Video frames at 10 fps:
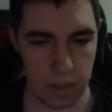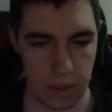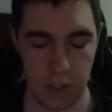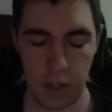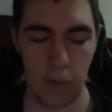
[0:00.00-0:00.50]

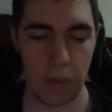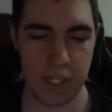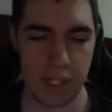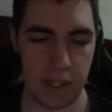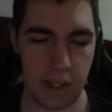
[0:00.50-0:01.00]
He always
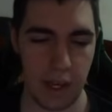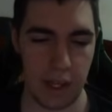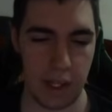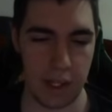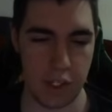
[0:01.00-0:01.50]
can
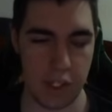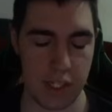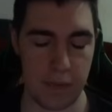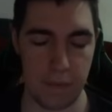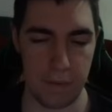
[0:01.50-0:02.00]
Hela. It's just
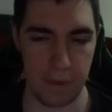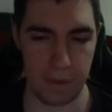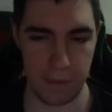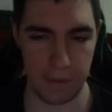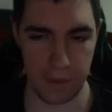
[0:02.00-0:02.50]
a 50-50
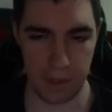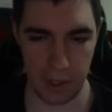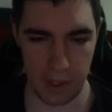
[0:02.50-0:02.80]
then.